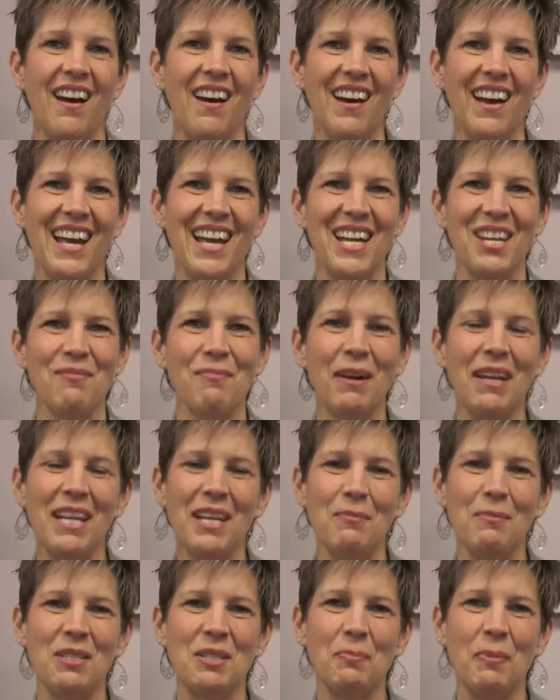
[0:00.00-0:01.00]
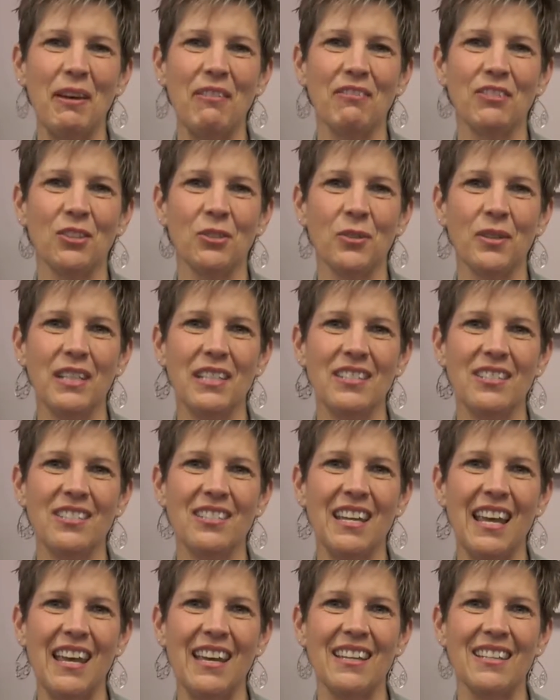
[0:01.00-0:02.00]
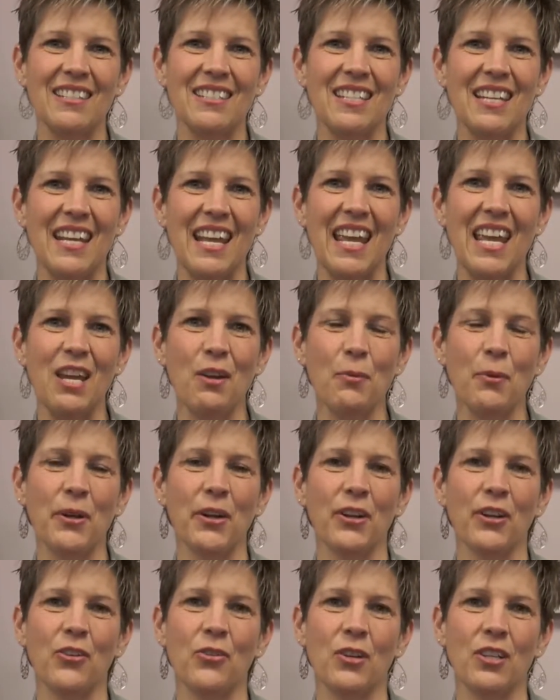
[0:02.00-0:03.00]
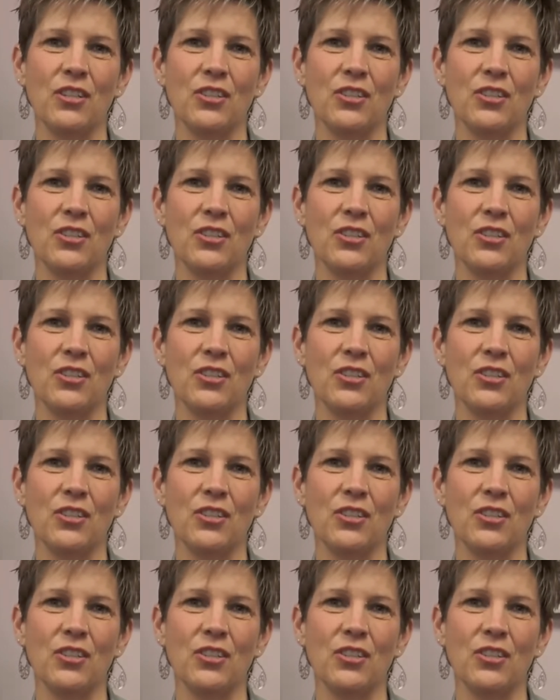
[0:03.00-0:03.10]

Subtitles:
Hi, my name is Bev Lewis, and today we are going